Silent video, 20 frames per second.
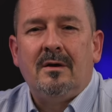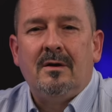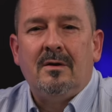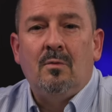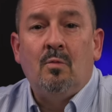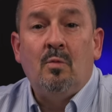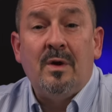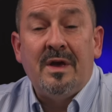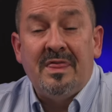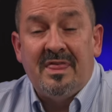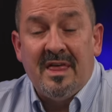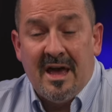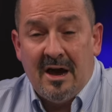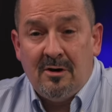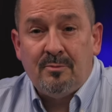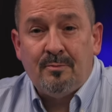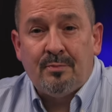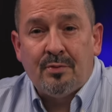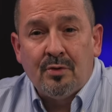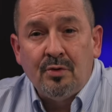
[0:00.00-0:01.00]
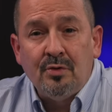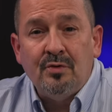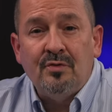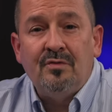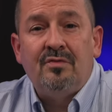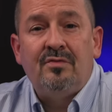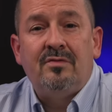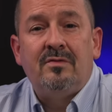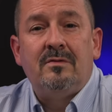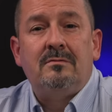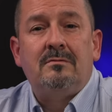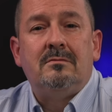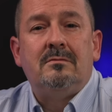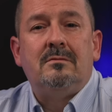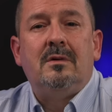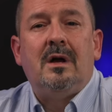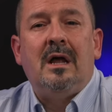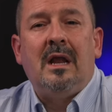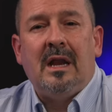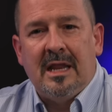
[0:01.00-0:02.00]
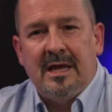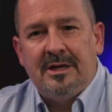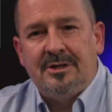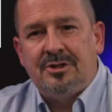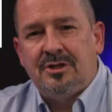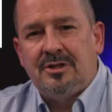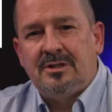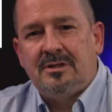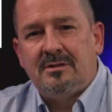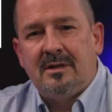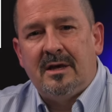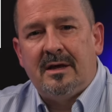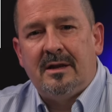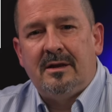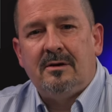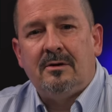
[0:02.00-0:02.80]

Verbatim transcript: without proof alleges that